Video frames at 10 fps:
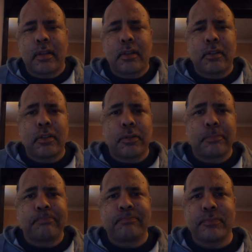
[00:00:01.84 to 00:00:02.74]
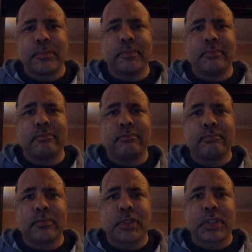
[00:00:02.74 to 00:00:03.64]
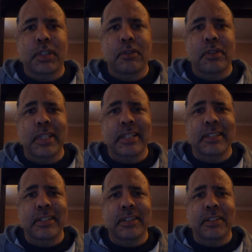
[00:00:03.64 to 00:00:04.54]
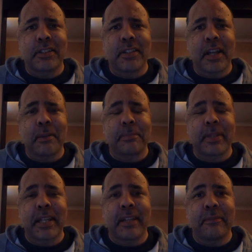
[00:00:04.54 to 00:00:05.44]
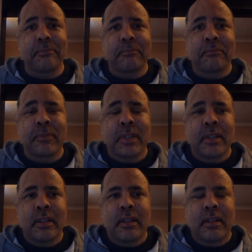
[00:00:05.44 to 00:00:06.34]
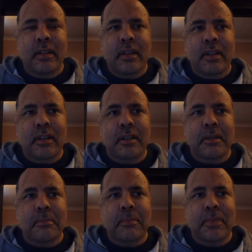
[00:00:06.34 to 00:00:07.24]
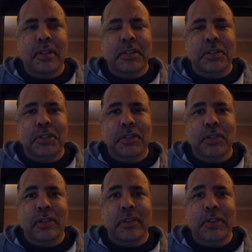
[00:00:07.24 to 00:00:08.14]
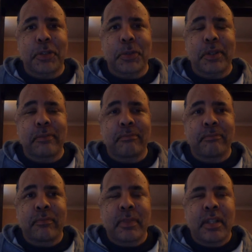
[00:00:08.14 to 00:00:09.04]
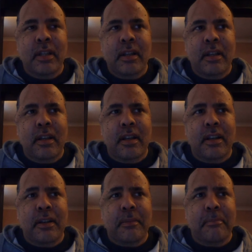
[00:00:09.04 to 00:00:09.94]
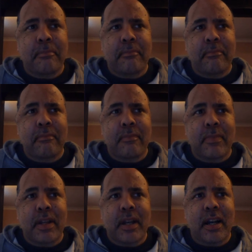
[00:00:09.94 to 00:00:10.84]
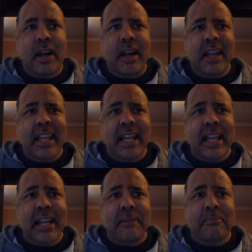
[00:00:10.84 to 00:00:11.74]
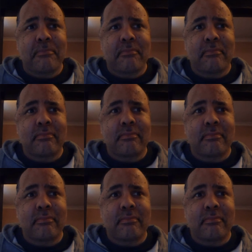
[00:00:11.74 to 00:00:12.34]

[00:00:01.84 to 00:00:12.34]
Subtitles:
Hello. So this is an update. I just thought I'd do it. I am